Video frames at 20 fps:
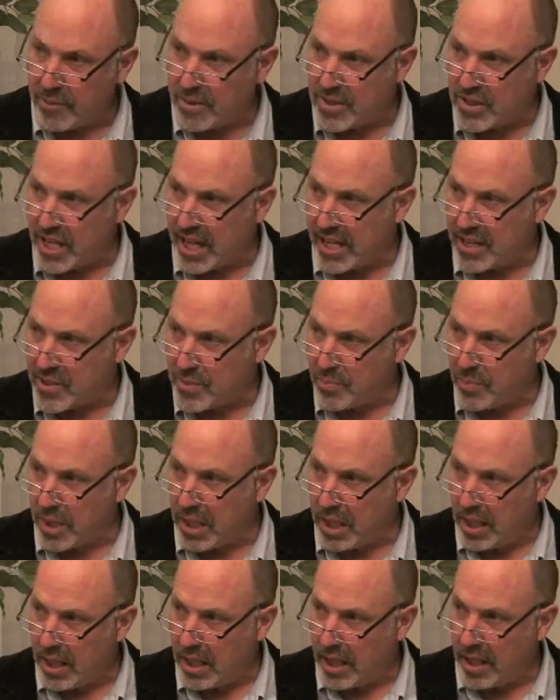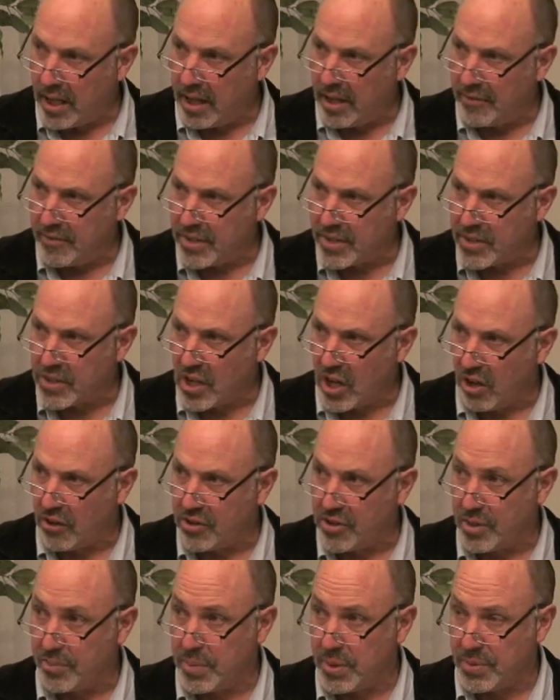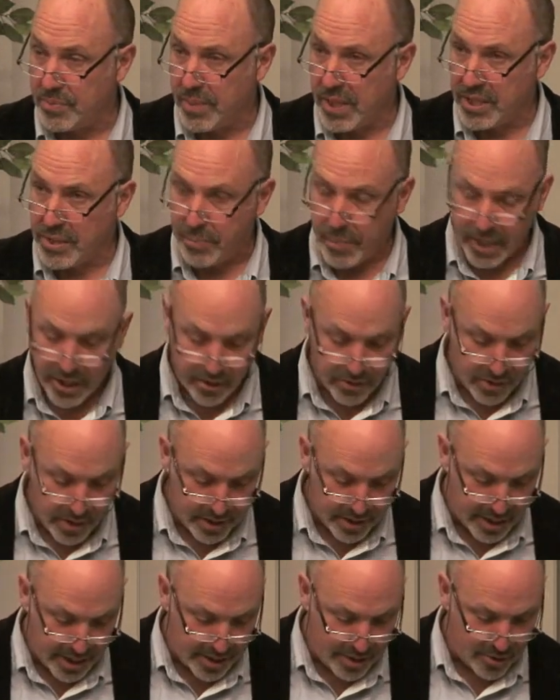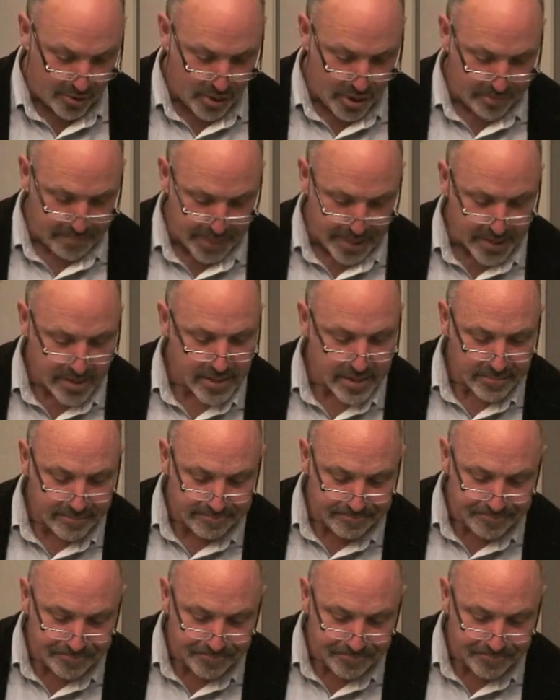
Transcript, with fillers: I would say is uh, of his scholarship is much bigger than the adornments.